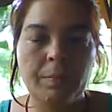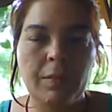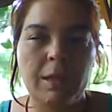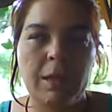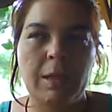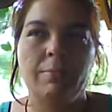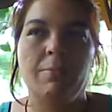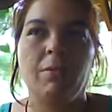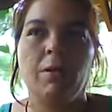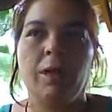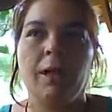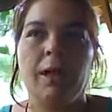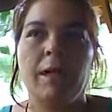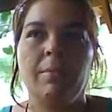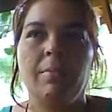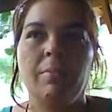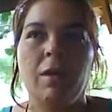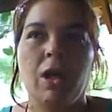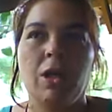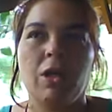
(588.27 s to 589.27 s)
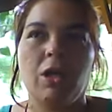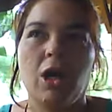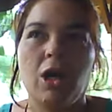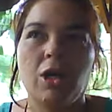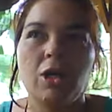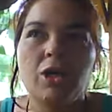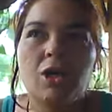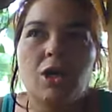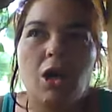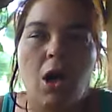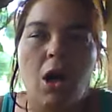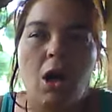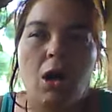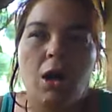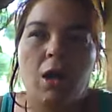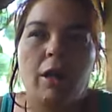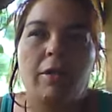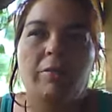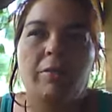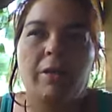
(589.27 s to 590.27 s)
to bring him a
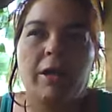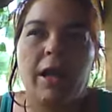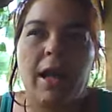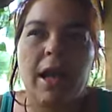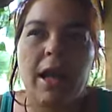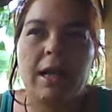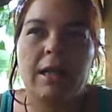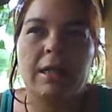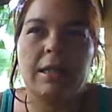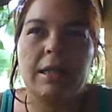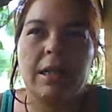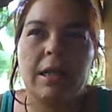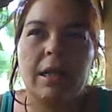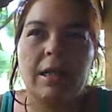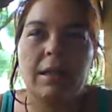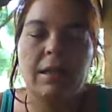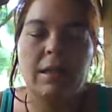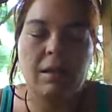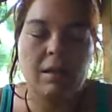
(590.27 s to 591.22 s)
shock of reality.